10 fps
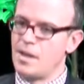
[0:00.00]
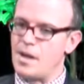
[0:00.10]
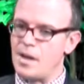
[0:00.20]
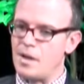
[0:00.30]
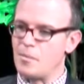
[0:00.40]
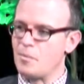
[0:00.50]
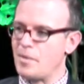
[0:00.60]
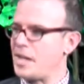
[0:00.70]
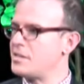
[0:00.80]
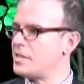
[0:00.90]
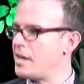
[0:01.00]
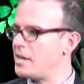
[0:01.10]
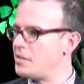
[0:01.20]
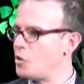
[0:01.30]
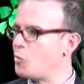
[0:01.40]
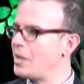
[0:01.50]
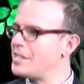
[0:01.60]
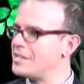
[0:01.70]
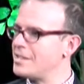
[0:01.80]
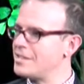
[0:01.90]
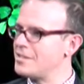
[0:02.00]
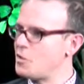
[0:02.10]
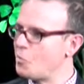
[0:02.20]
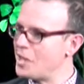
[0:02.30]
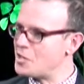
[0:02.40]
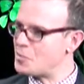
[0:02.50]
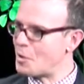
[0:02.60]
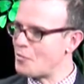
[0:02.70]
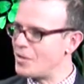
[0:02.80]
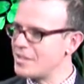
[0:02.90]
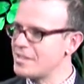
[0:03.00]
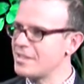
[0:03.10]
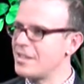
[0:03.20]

That said, no place is perfect.